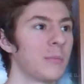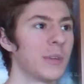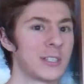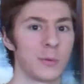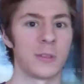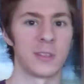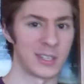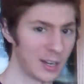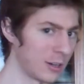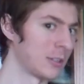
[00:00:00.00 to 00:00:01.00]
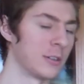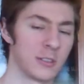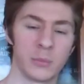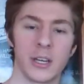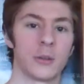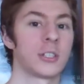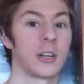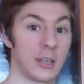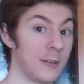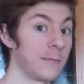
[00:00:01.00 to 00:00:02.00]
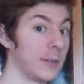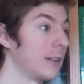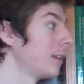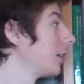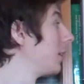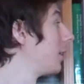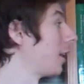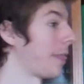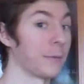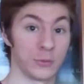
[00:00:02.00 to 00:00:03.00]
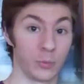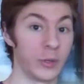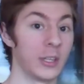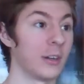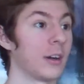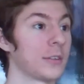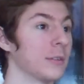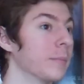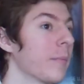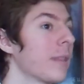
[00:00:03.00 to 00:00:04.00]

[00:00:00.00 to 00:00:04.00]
mixed with the characters of BioShock Infinite. And that was really awesome.